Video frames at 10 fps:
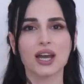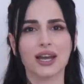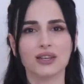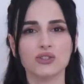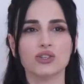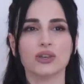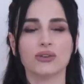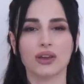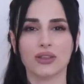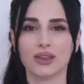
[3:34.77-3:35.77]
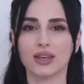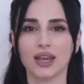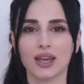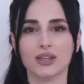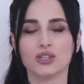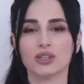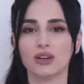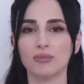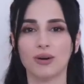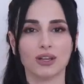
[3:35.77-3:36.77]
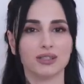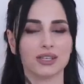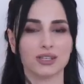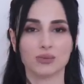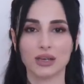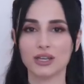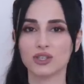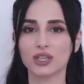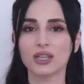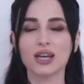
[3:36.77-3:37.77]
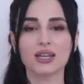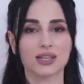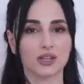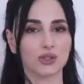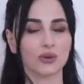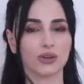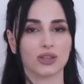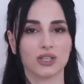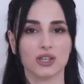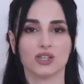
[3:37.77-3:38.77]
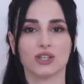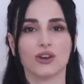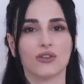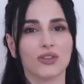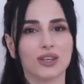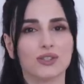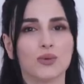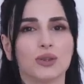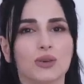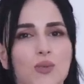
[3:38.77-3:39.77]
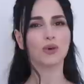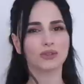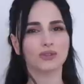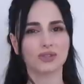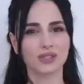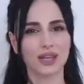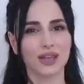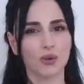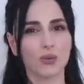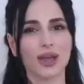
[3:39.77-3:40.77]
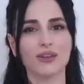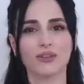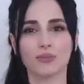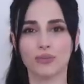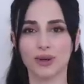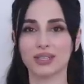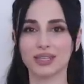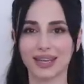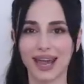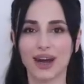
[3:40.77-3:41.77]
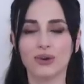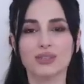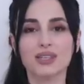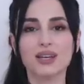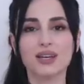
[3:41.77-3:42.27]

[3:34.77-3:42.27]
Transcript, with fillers: And in general, I think age, politics, religion, sexual orientation are things you would want to stay away from pointing out